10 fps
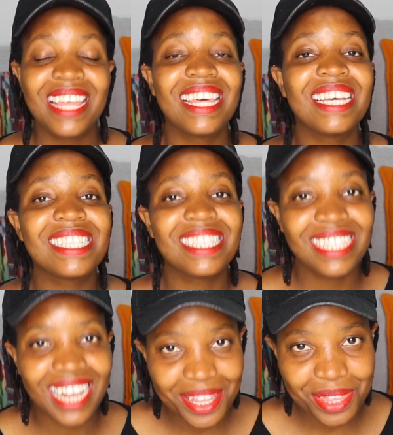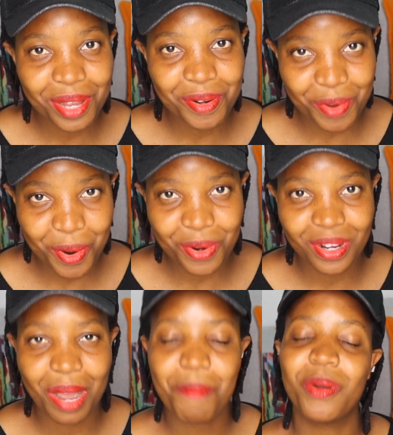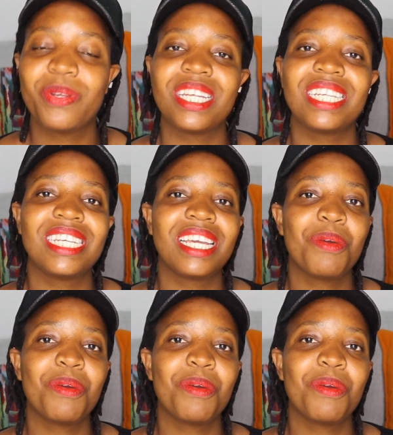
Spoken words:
There is nothing wrong about dating